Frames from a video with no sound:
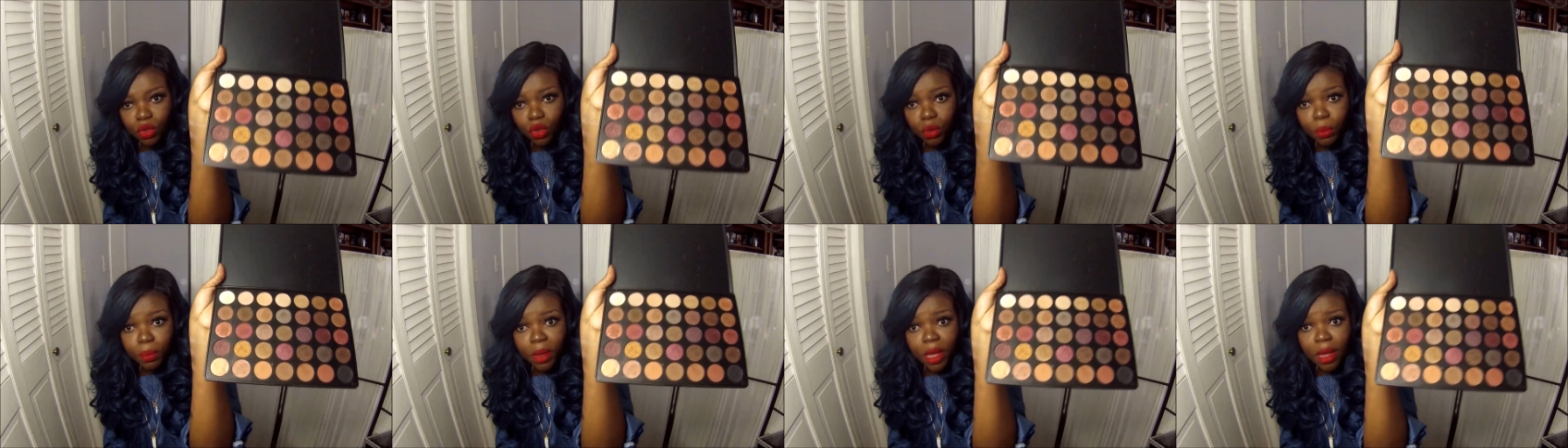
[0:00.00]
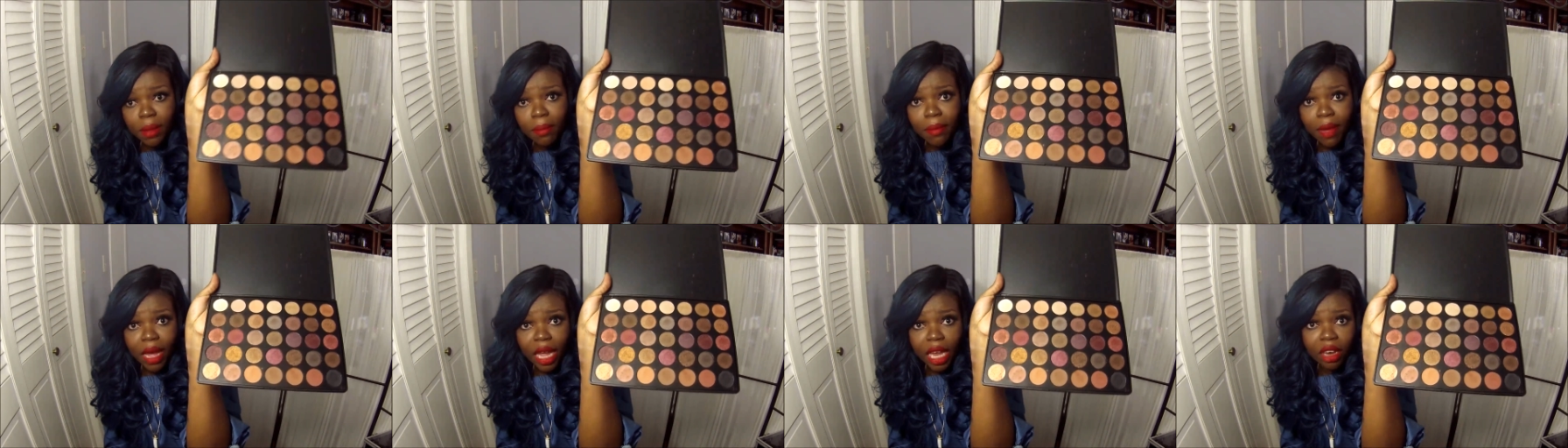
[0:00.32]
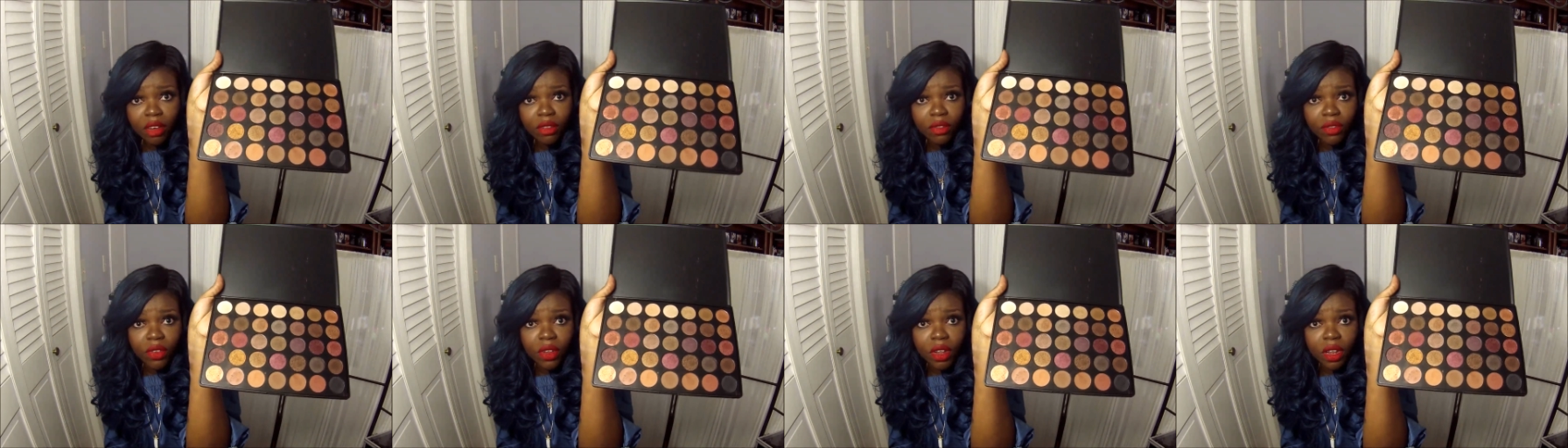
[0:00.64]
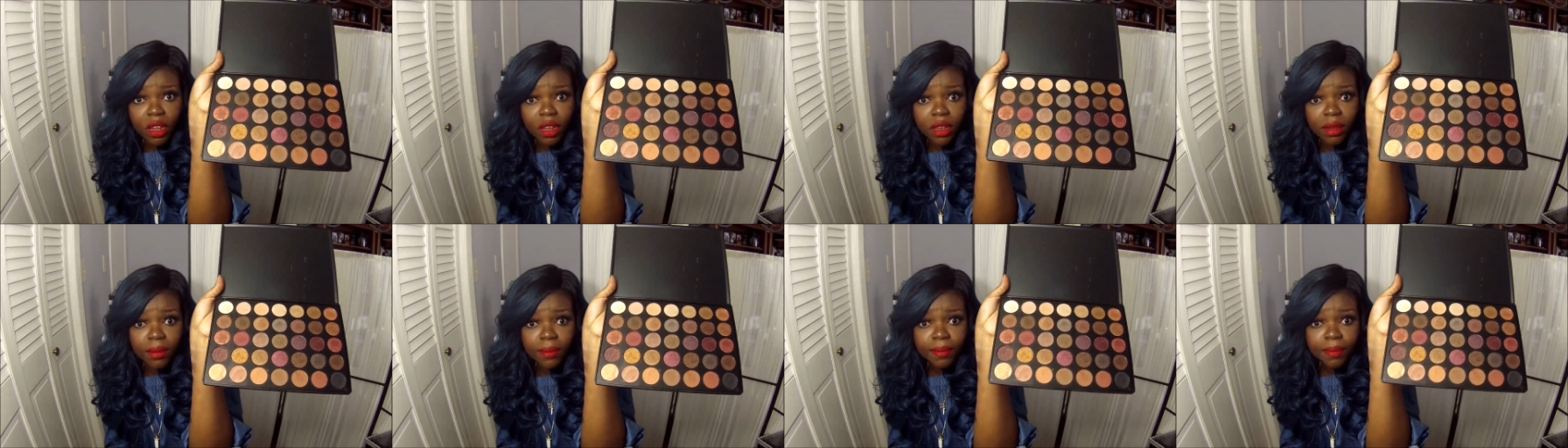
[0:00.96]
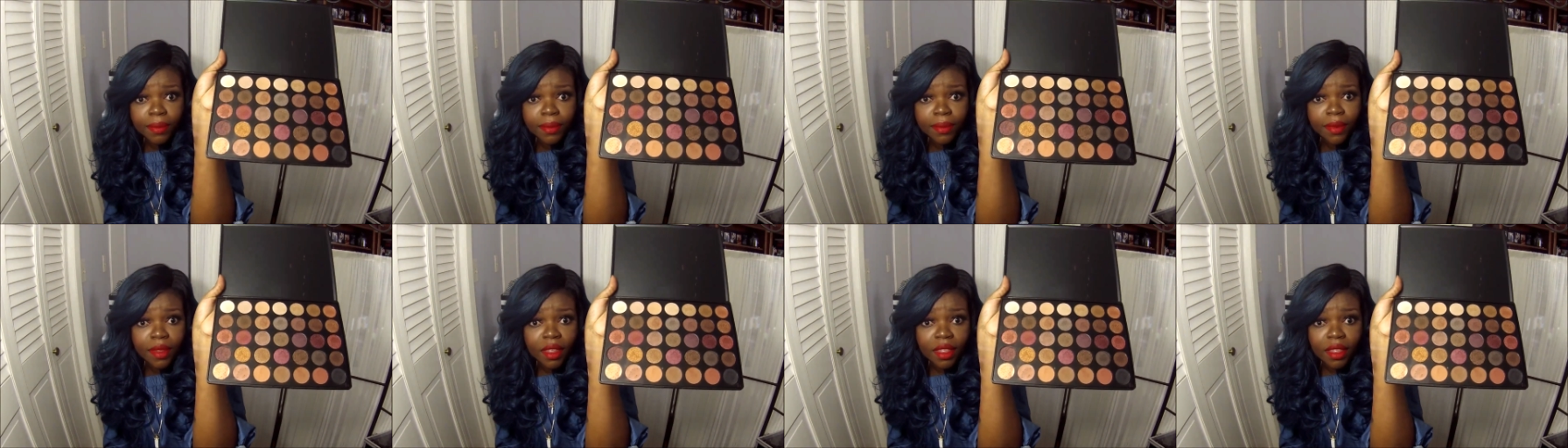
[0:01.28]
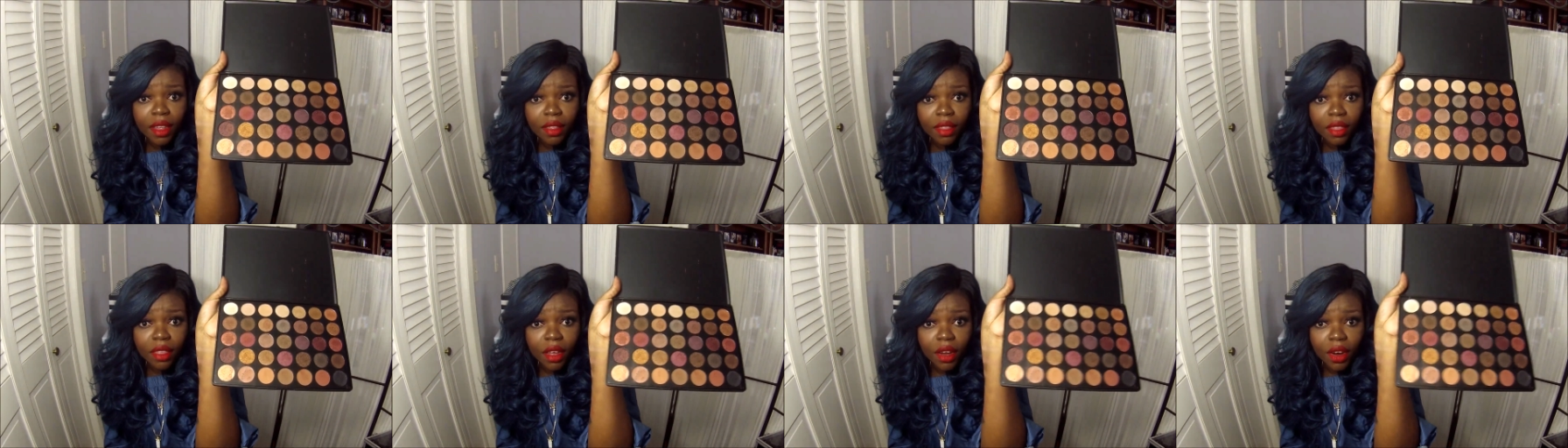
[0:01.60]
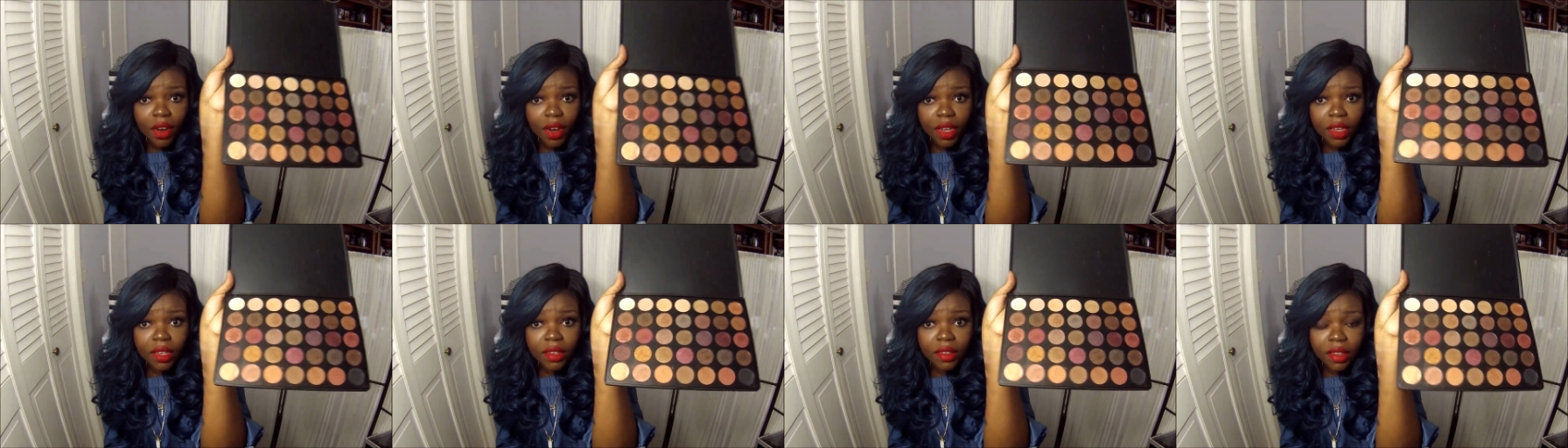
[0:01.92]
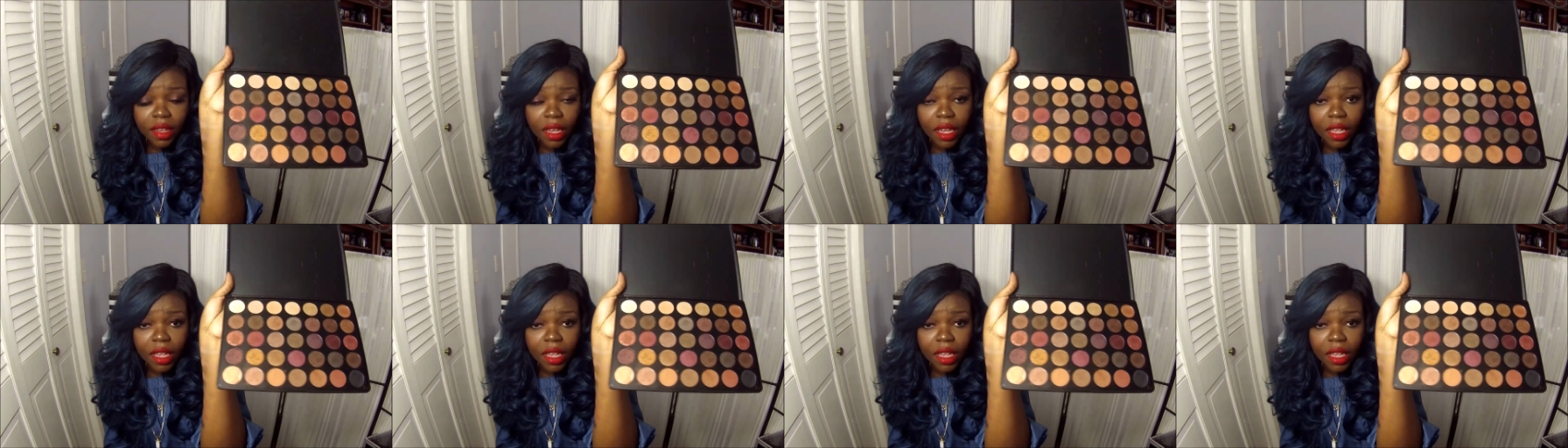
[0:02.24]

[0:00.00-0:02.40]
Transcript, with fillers: So be mindful that there is